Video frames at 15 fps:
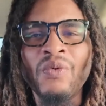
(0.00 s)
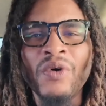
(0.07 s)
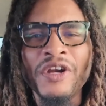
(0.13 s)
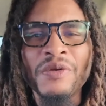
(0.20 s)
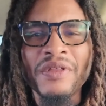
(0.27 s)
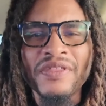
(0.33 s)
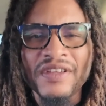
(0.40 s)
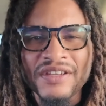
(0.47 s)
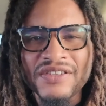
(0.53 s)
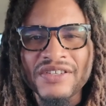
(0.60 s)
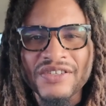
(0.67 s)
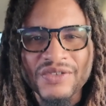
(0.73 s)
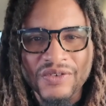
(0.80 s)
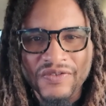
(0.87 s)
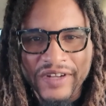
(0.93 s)
why do I think this
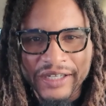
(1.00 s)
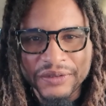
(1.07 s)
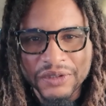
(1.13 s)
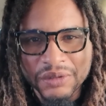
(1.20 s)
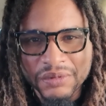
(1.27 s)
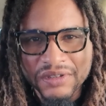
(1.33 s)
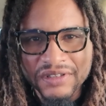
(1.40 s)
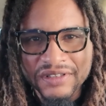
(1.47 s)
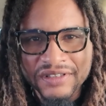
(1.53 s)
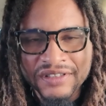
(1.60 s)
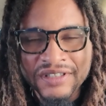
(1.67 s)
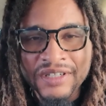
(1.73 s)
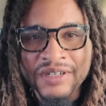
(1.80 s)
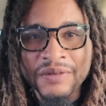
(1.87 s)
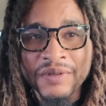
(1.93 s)
is so valuable?
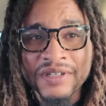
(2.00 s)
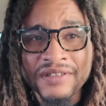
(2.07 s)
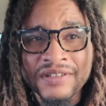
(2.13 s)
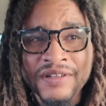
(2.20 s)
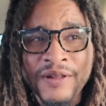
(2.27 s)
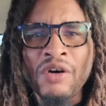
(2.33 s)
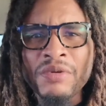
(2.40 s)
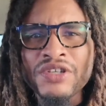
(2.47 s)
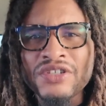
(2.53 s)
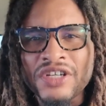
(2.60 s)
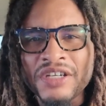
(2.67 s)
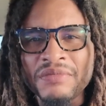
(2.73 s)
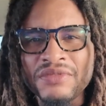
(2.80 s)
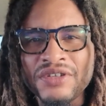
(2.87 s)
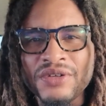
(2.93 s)
Well, how much
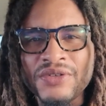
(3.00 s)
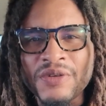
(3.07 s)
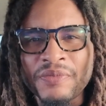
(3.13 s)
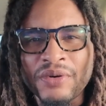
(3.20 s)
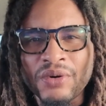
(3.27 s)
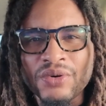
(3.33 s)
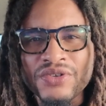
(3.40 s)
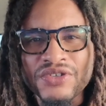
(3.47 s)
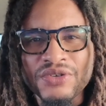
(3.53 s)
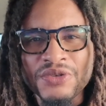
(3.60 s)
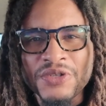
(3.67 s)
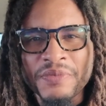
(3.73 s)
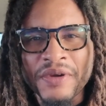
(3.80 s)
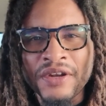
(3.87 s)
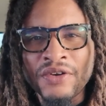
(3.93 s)
time do you suppose you
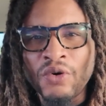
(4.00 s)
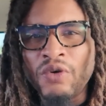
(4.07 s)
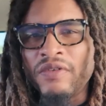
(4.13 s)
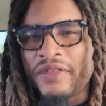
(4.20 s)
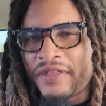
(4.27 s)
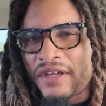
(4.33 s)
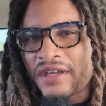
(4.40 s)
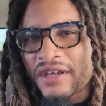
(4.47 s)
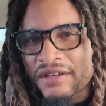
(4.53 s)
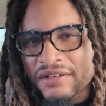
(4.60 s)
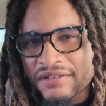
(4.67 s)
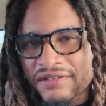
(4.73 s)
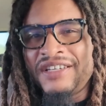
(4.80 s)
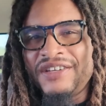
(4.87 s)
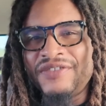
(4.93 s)
spend
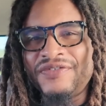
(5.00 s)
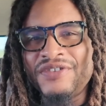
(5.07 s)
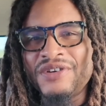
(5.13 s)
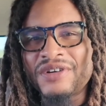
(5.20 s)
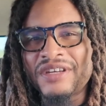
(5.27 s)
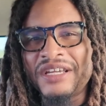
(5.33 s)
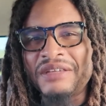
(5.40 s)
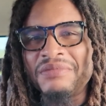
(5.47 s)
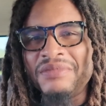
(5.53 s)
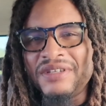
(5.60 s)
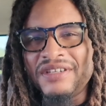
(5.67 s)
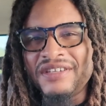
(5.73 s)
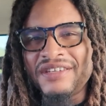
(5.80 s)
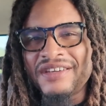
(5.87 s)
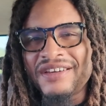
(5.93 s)
overthinking? If you're like
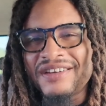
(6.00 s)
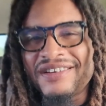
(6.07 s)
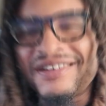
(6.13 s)
me,